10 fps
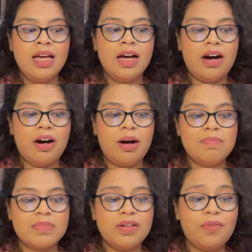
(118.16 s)

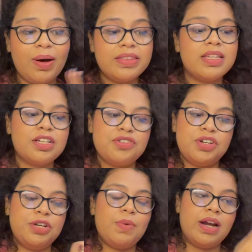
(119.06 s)
The one thing that you
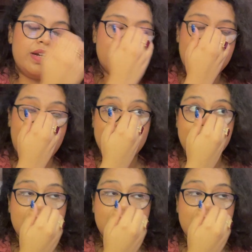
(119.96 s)
need to understand